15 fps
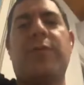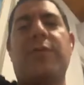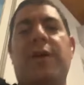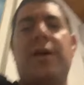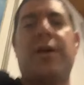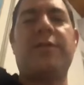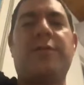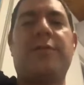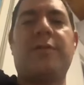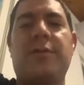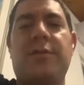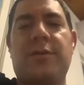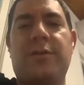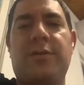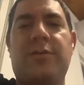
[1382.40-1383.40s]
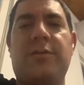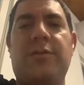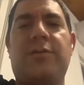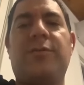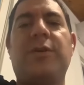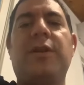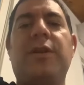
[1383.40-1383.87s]
with us. So
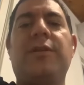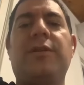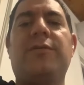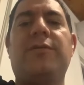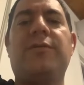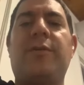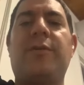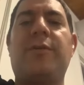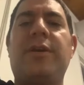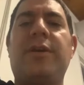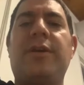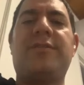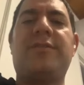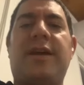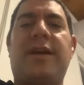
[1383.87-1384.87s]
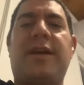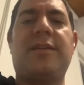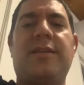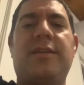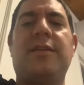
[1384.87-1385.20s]
it's really a very exciting